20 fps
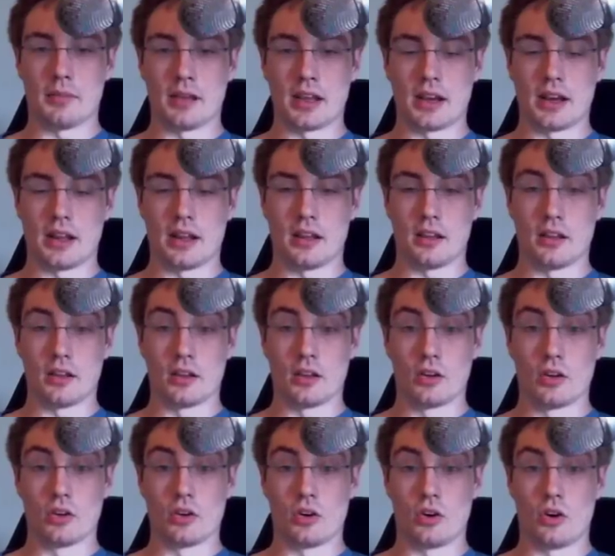getting
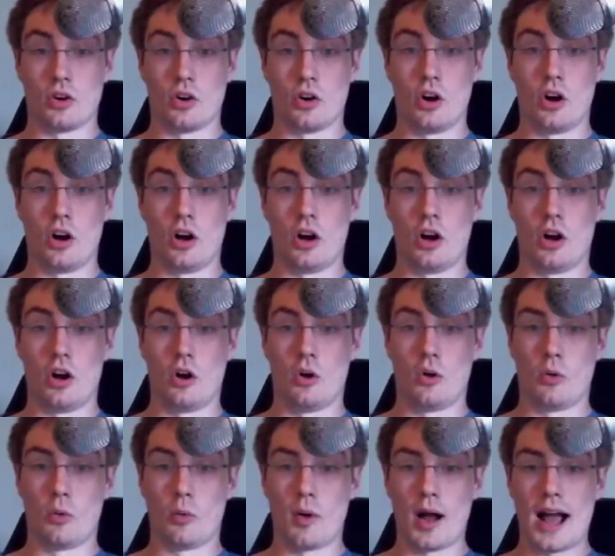
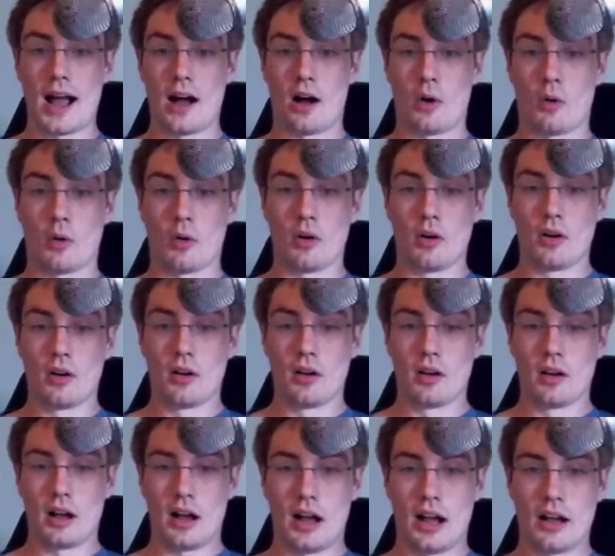Oh, wow.
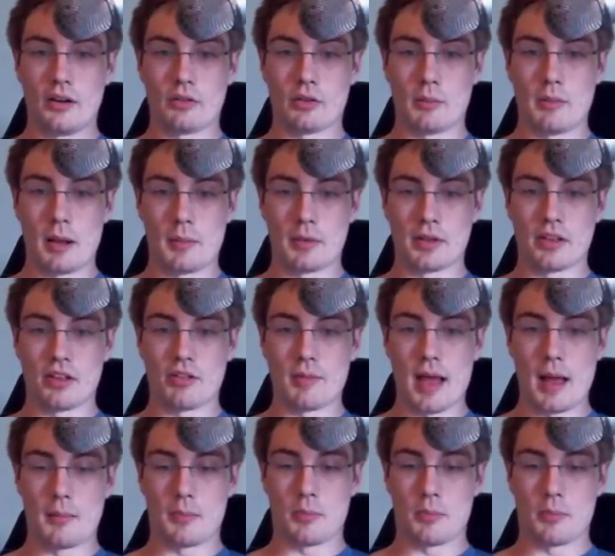I remember this map